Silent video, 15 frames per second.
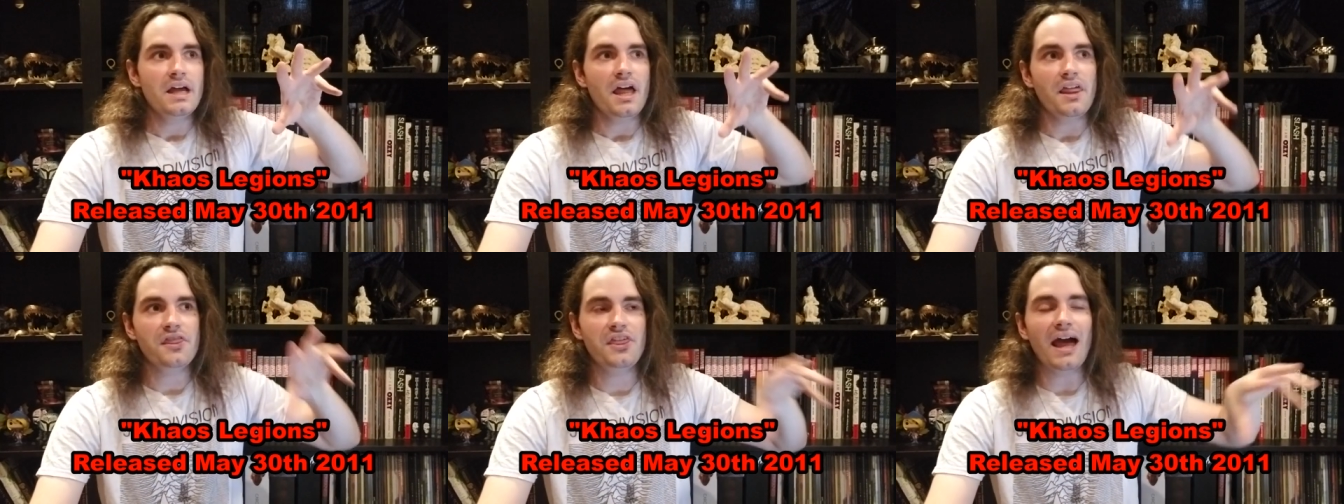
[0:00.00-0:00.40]

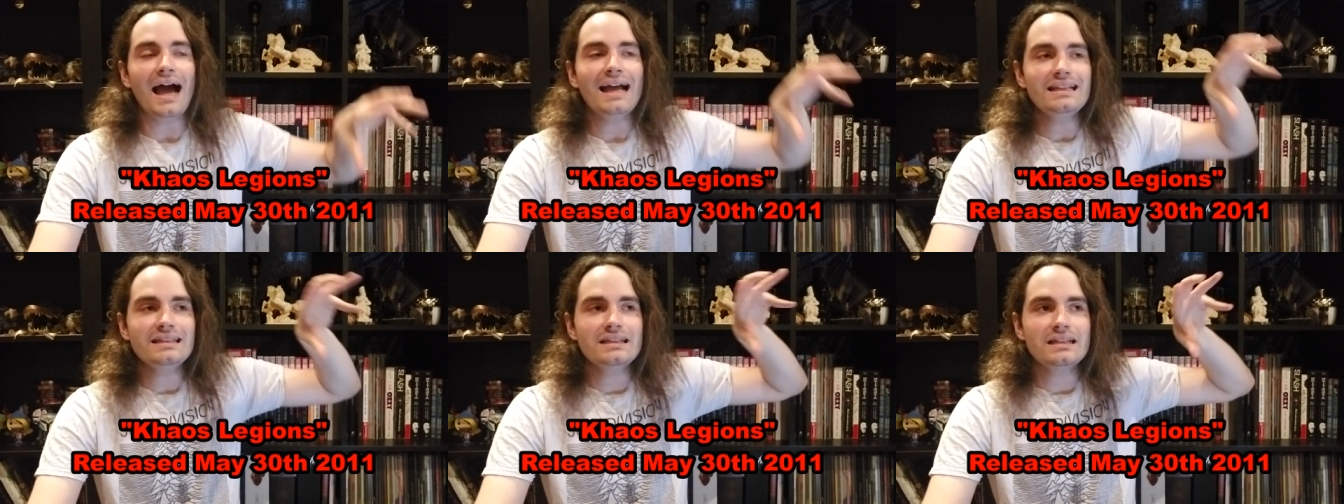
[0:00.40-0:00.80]

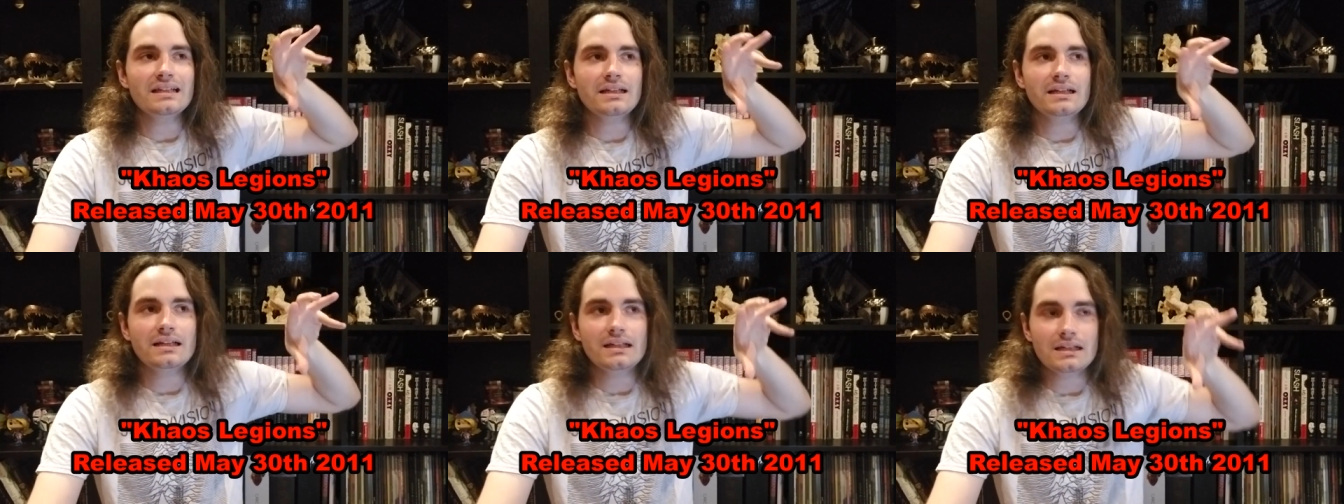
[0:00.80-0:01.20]
That
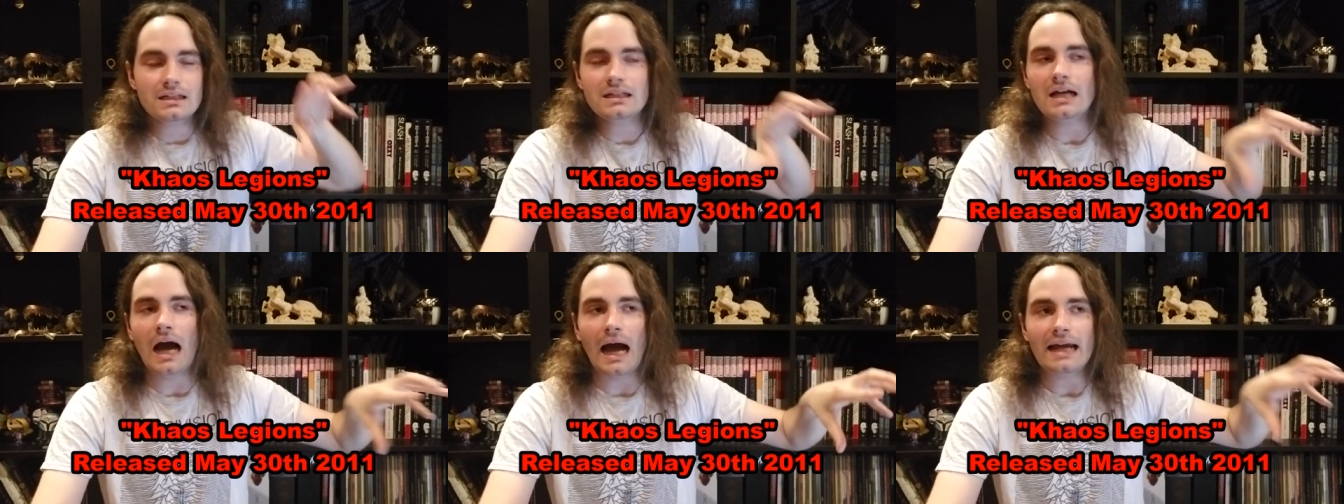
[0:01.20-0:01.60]

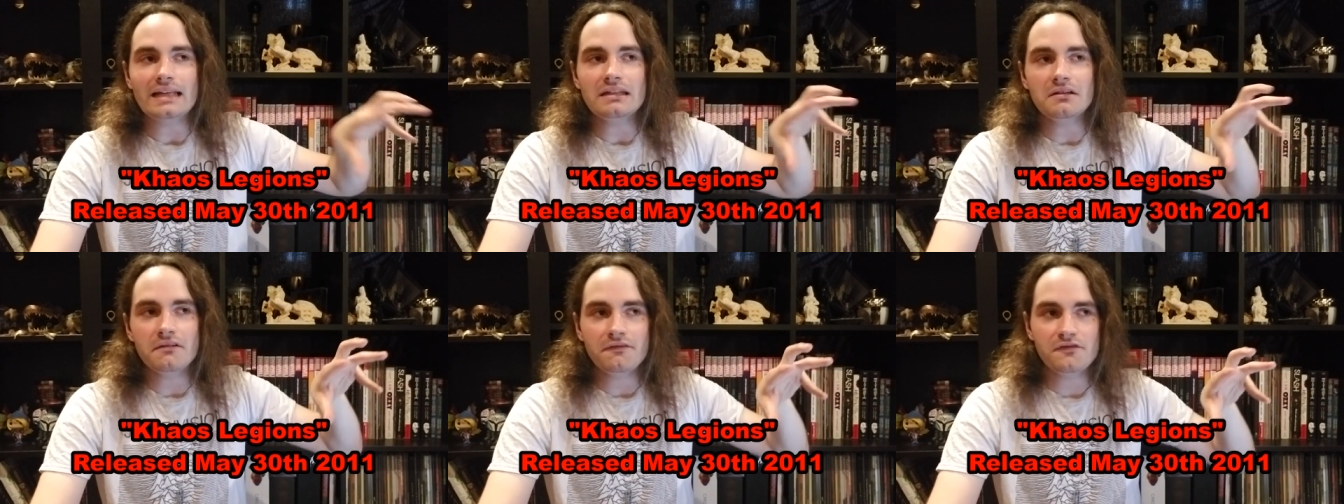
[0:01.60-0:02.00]

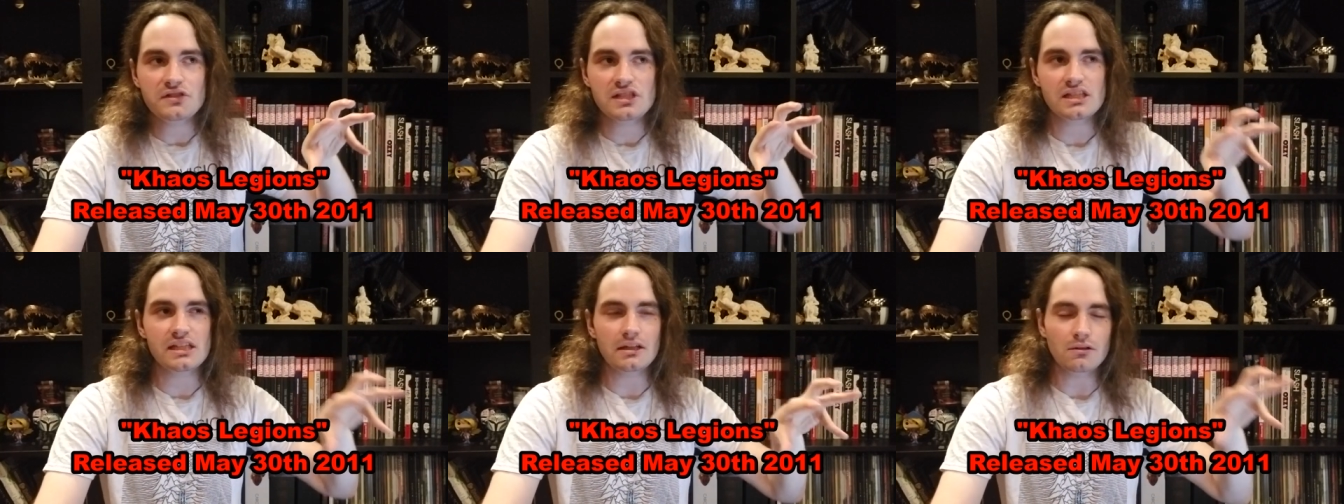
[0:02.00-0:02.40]
kind of
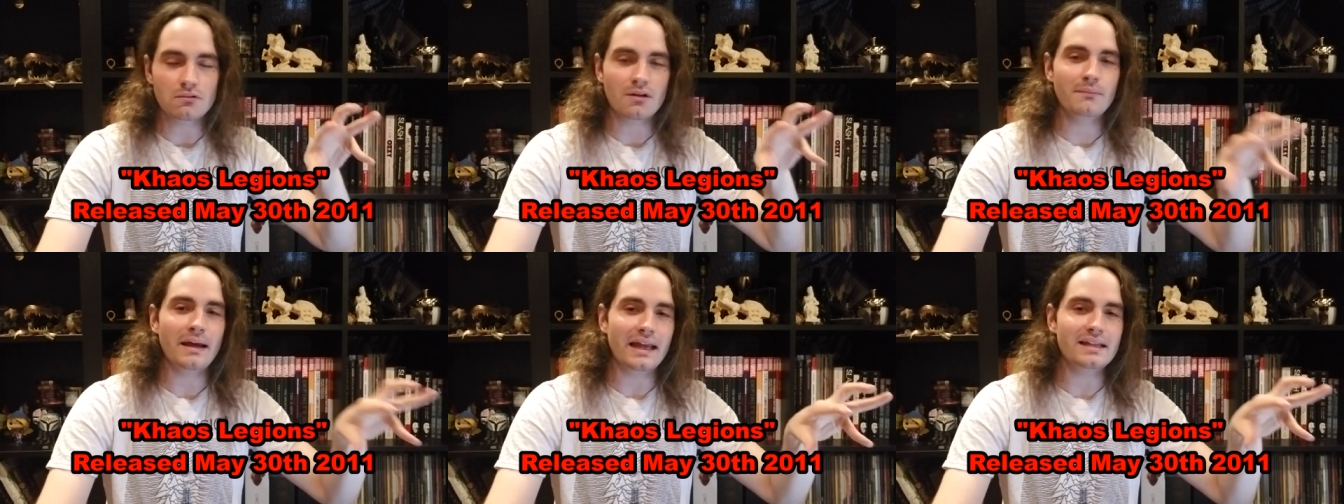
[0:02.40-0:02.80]
still
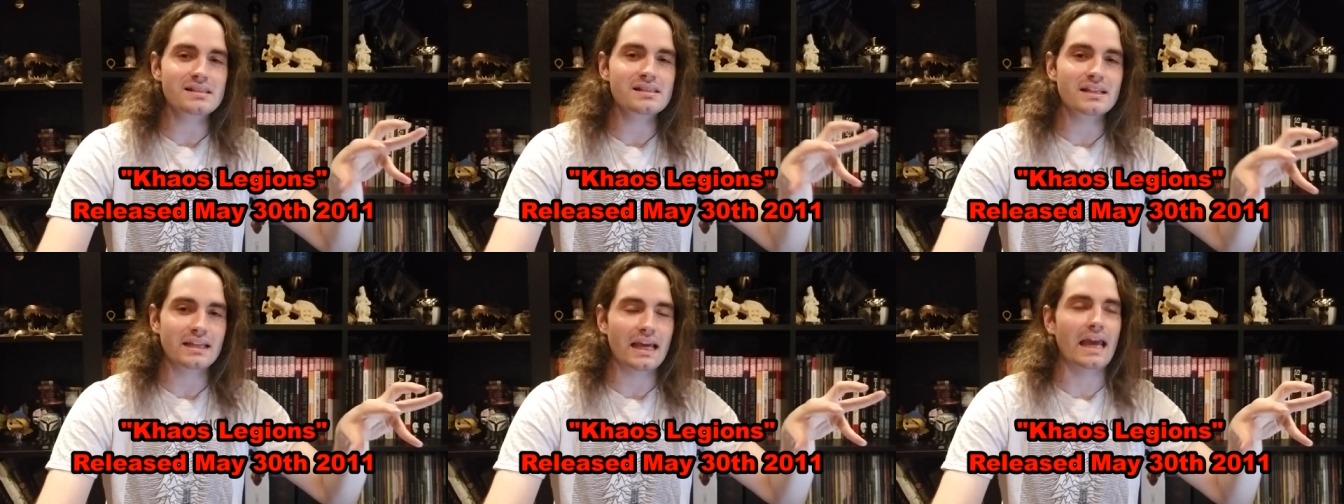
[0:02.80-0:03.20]
remains
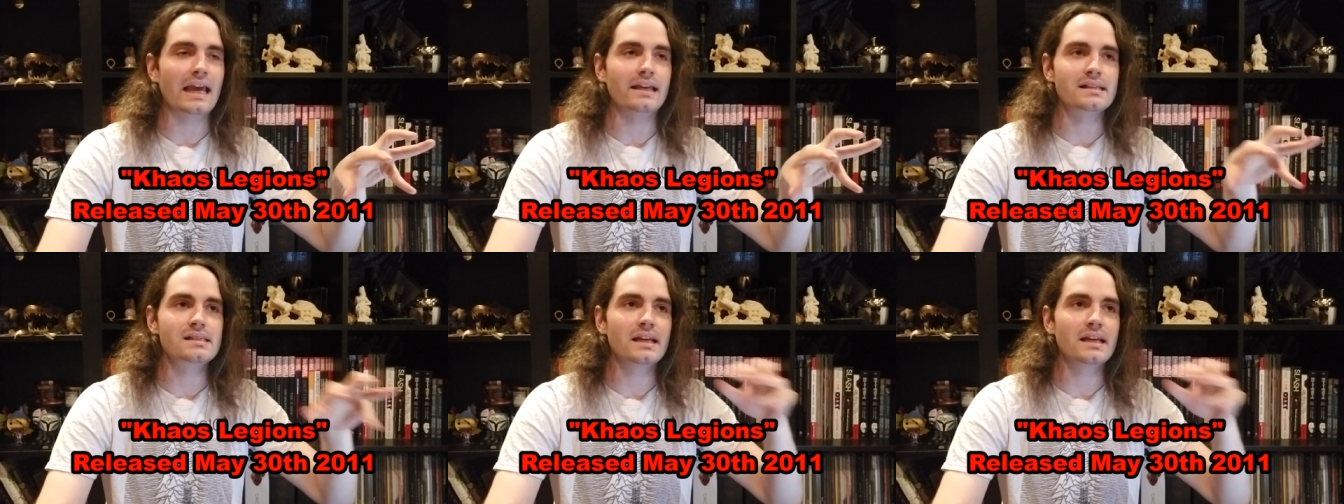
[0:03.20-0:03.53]
the case.